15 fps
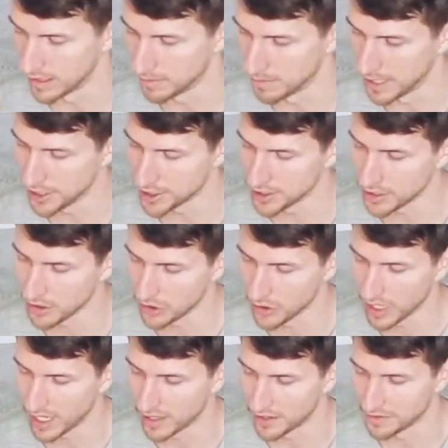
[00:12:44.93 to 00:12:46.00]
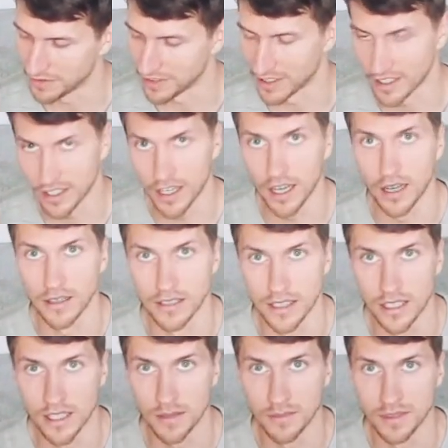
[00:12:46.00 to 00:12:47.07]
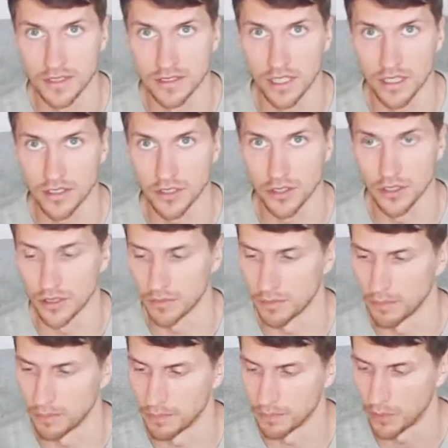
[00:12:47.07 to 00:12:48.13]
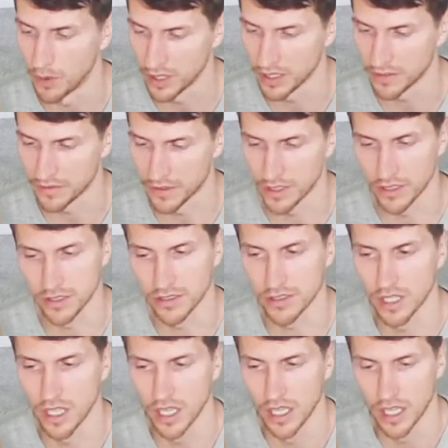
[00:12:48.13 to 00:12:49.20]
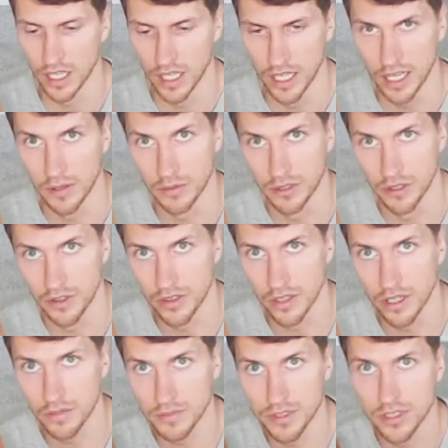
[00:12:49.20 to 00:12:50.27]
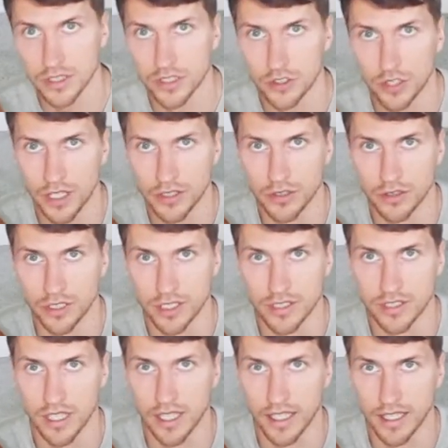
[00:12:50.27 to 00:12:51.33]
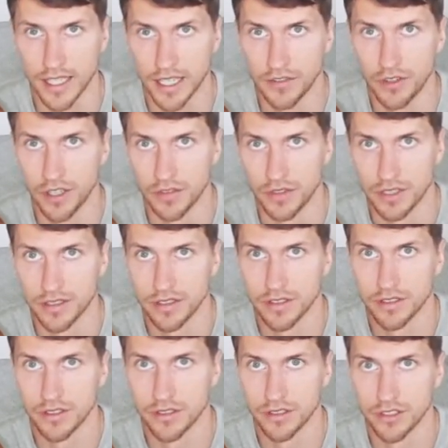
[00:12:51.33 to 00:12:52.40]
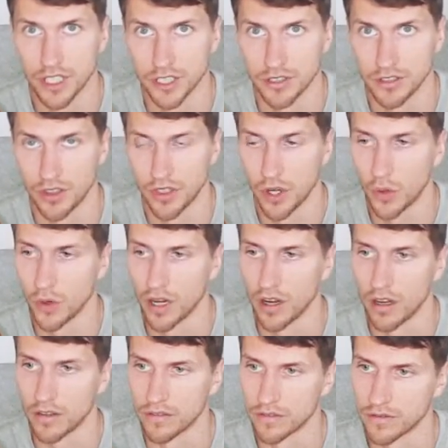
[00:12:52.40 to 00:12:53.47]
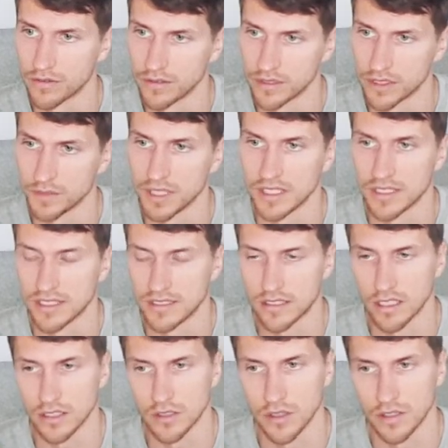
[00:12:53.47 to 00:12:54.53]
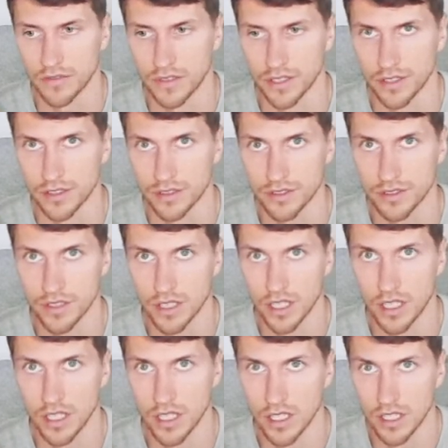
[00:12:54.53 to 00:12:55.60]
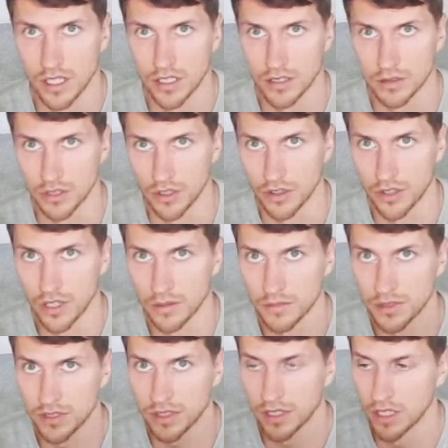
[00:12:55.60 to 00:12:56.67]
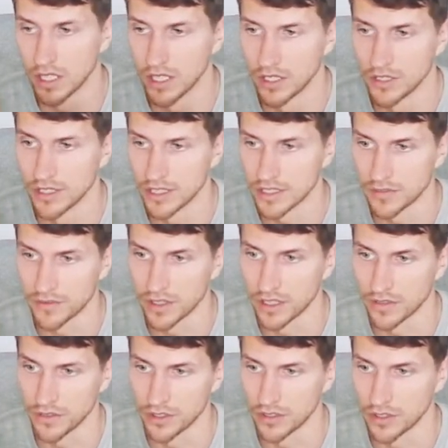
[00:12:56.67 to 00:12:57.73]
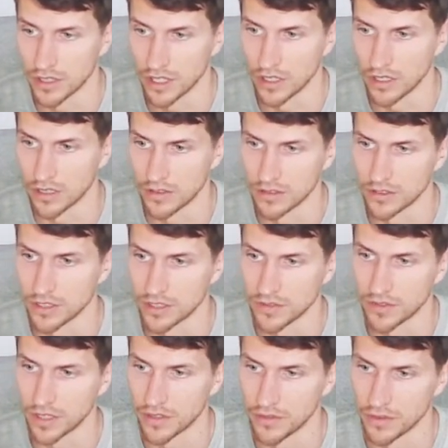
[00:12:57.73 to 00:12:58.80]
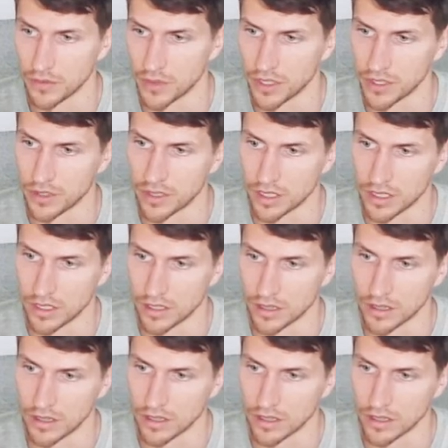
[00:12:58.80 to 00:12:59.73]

imagine you have a gum stuck to your pointing fingers, and with your thumbs trying to just get rid of it, trying to throw it off, something stuck to our fingers. So your thumbs just the front of your just the front of where your